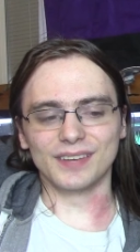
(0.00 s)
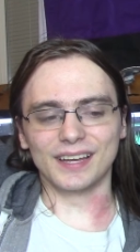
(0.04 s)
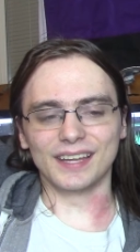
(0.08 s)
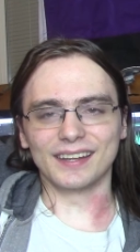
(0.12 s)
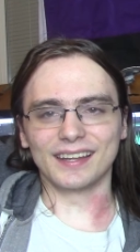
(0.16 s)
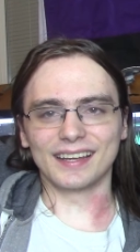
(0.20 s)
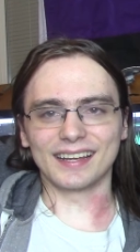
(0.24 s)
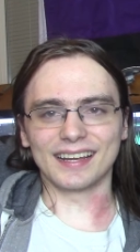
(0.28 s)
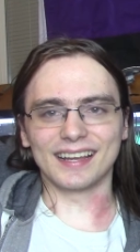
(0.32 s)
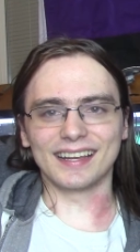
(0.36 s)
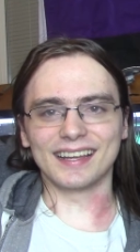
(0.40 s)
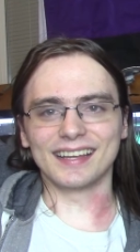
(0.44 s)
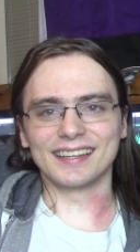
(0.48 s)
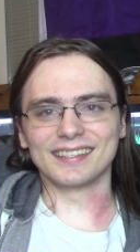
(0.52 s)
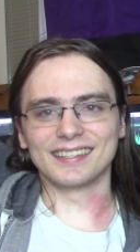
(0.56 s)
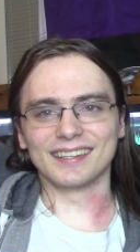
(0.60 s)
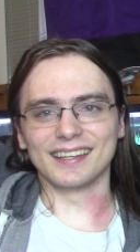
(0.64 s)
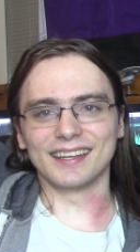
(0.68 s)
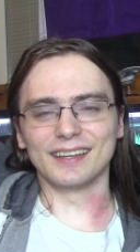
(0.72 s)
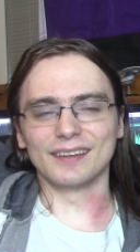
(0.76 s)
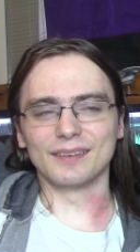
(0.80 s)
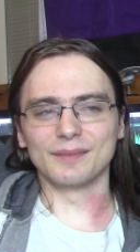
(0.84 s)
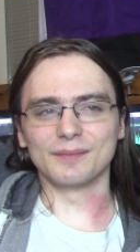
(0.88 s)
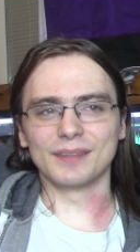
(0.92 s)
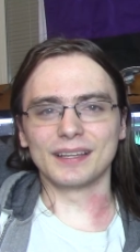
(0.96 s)
And, like, I guess,
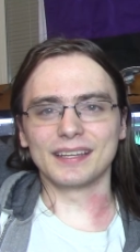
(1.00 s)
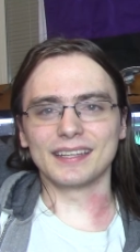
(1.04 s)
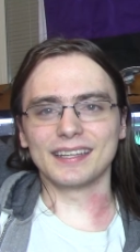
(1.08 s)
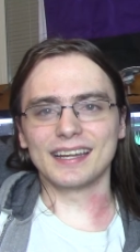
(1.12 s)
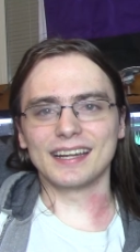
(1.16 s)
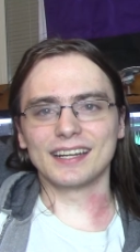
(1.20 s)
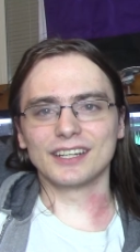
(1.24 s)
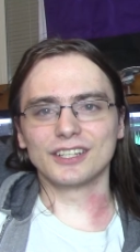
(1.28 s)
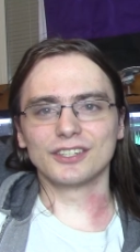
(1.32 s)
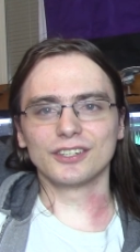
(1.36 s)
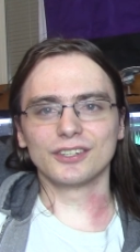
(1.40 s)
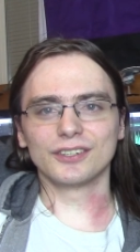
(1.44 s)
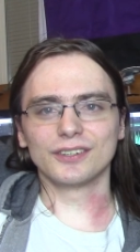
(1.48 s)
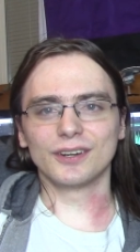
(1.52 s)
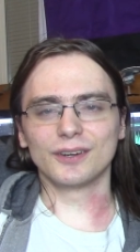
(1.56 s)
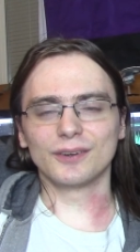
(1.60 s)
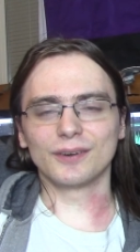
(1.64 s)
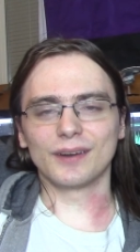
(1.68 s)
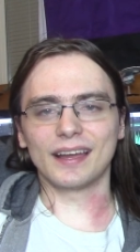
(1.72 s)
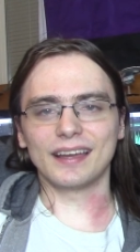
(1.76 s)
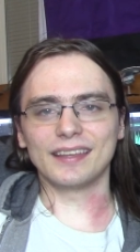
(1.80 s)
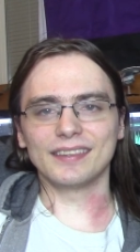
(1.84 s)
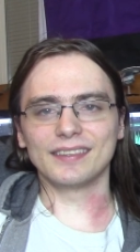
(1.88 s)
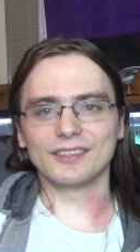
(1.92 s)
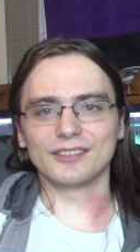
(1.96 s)
like, yeah, sure,
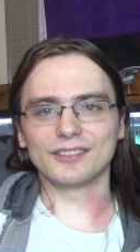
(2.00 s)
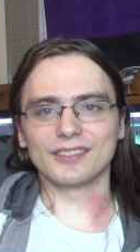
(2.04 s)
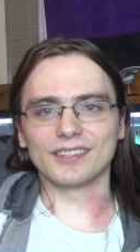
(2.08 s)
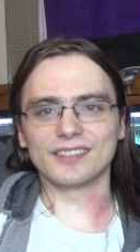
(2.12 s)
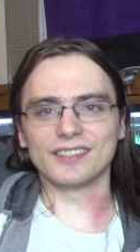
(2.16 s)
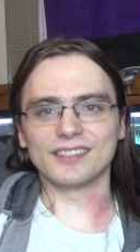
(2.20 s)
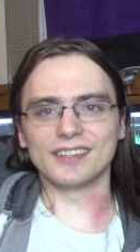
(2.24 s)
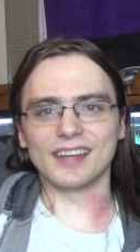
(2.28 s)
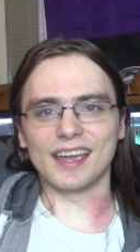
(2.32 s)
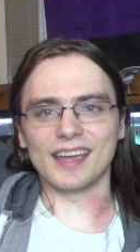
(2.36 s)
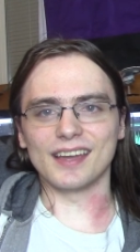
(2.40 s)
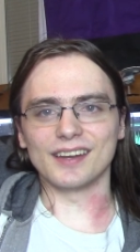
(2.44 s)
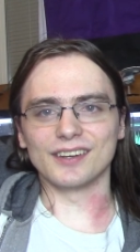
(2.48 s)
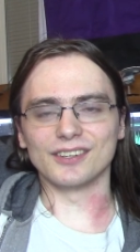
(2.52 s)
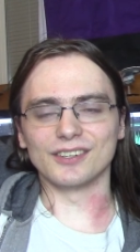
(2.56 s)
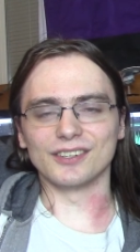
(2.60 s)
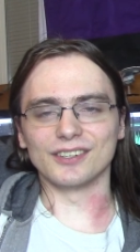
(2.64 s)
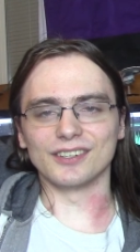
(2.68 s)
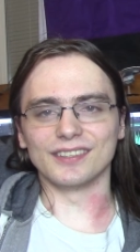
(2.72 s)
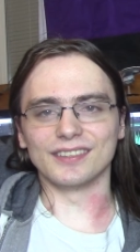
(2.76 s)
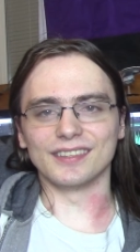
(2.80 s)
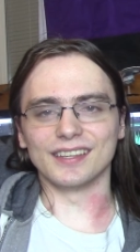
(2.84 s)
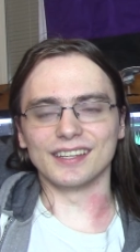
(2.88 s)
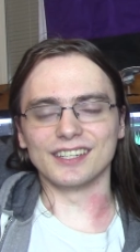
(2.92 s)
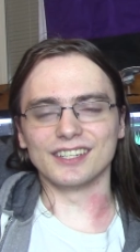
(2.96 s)
okay, there's a
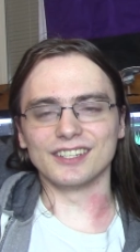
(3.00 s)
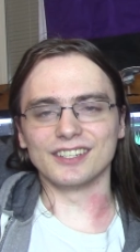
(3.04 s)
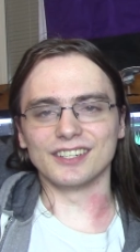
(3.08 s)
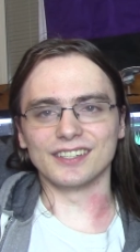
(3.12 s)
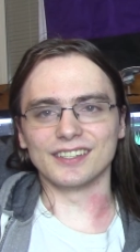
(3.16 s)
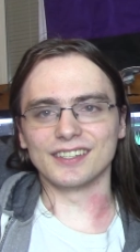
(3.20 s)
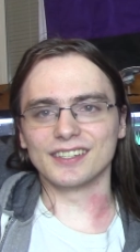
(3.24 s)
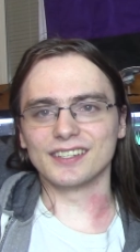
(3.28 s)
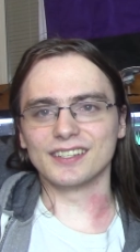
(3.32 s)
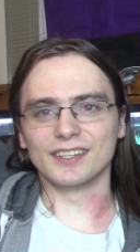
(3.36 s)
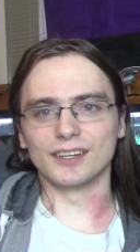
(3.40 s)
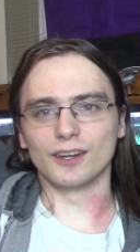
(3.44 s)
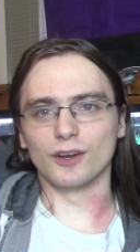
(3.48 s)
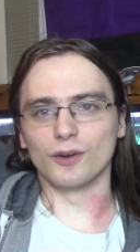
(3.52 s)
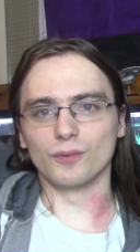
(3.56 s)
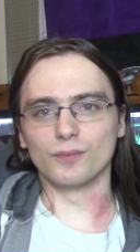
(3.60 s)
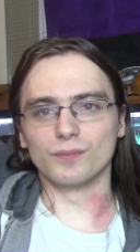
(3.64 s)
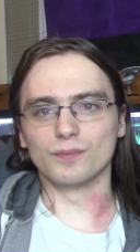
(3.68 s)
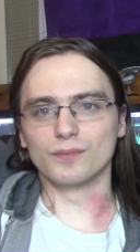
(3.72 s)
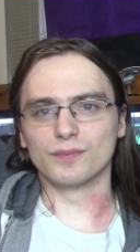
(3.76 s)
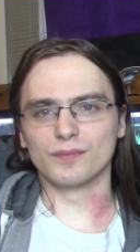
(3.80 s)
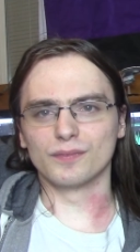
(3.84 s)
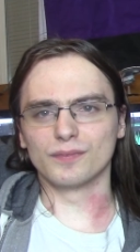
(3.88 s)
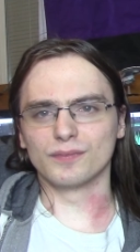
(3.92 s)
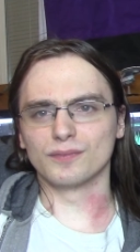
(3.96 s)
standard that's just, you know,
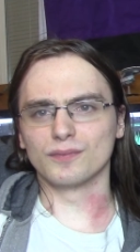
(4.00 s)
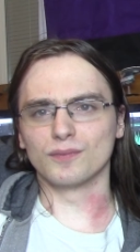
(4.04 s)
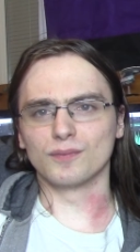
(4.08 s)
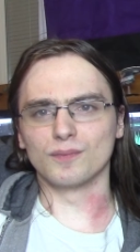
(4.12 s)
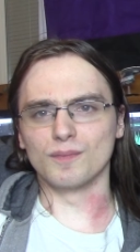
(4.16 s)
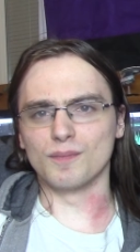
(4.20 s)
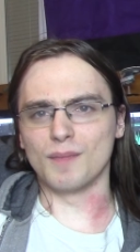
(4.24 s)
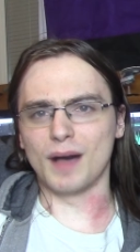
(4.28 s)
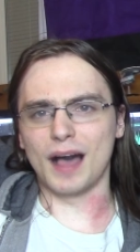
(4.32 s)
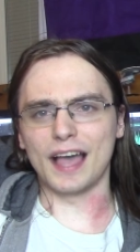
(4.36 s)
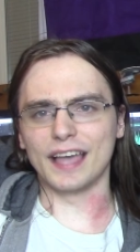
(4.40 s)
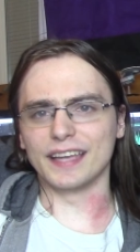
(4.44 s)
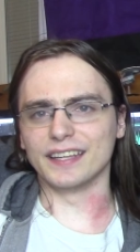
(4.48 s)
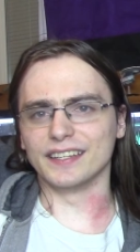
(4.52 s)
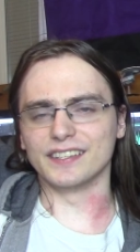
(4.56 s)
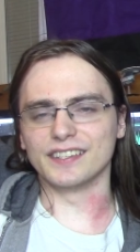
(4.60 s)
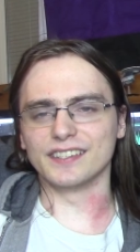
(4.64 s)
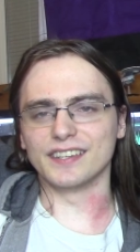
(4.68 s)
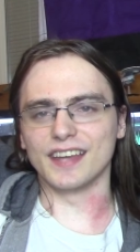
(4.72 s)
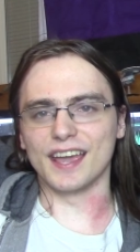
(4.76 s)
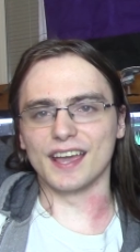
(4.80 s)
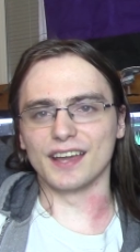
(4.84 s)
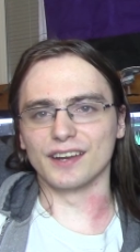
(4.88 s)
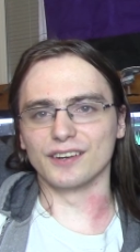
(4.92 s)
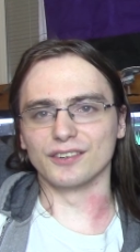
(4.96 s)
Mine
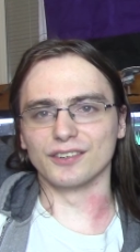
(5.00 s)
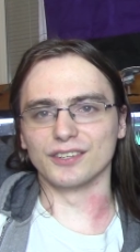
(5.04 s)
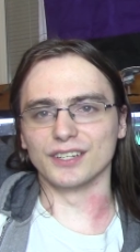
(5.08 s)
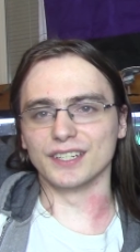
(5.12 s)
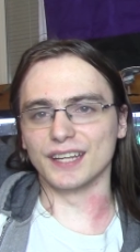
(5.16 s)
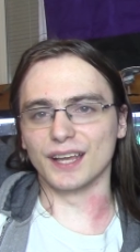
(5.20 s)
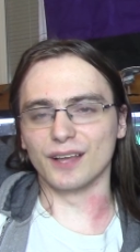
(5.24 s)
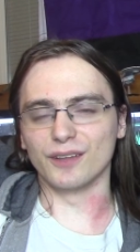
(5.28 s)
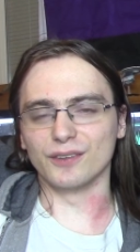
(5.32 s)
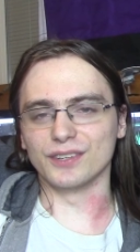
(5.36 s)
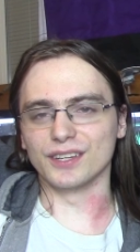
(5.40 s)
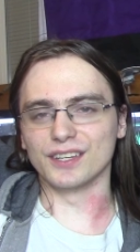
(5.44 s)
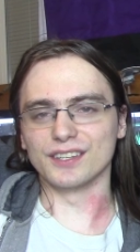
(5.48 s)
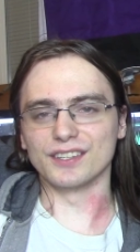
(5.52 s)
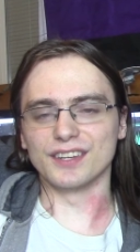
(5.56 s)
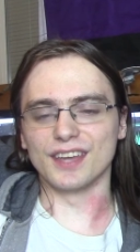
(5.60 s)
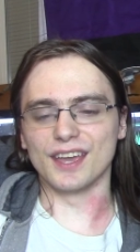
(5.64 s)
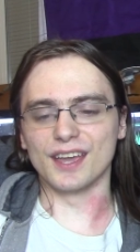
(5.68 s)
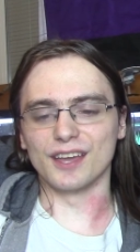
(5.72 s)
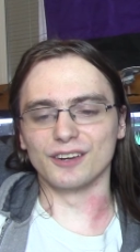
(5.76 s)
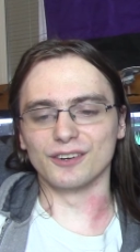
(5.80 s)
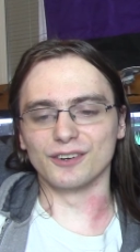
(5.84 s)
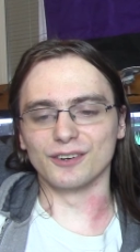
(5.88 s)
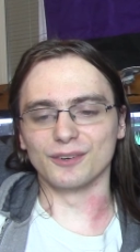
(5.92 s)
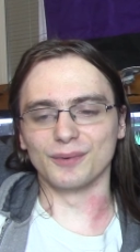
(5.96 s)
standard, Delta
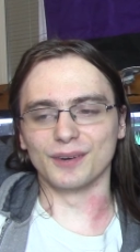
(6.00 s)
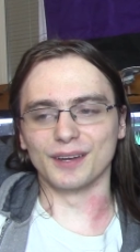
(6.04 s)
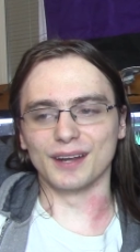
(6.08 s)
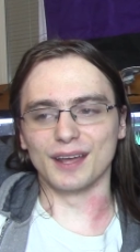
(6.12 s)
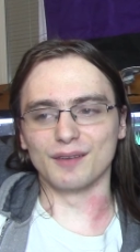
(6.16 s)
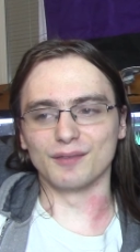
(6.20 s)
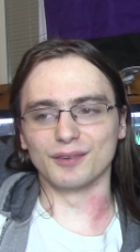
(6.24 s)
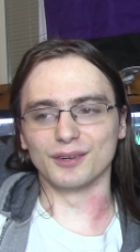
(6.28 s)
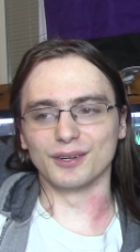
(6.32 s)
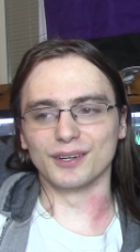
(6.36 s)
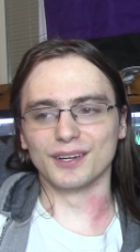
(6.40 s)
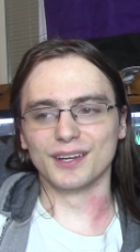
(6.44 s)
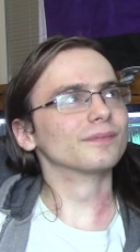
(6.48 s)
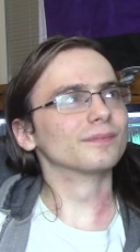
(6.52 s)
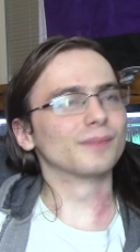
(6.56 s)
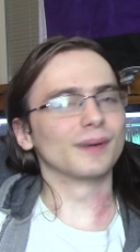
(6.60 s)
standard, whatever.